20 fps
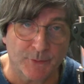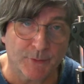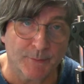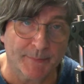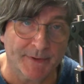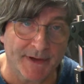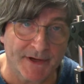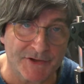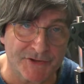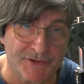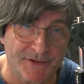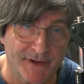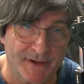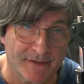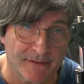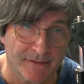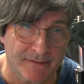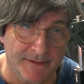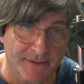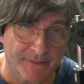will be actually
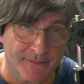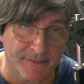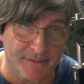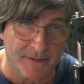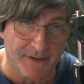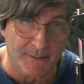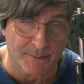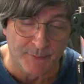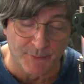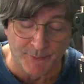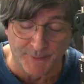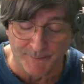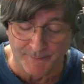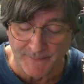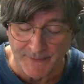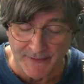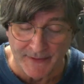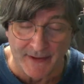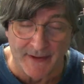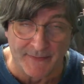held at the club room,
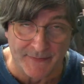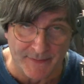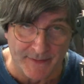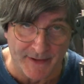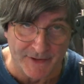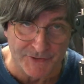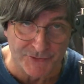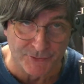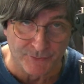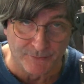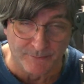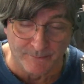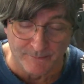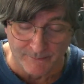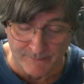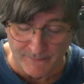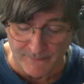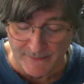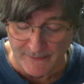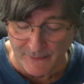at the actual
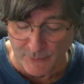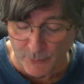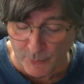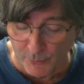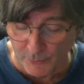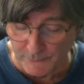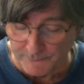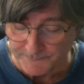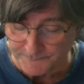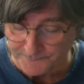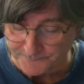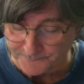hall.